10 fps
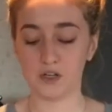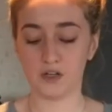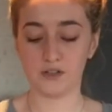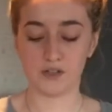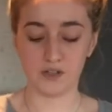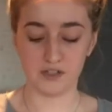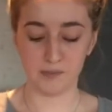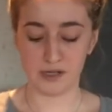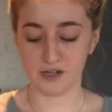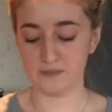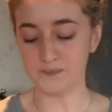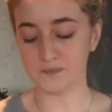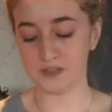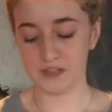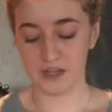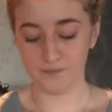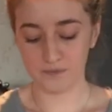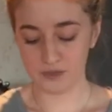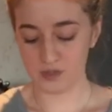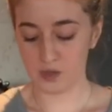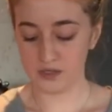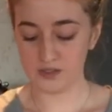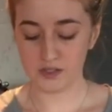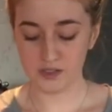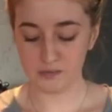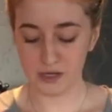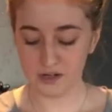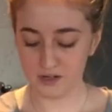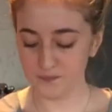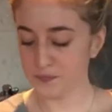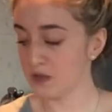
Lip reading: Unsalted butter, yeah. So unsalted butter.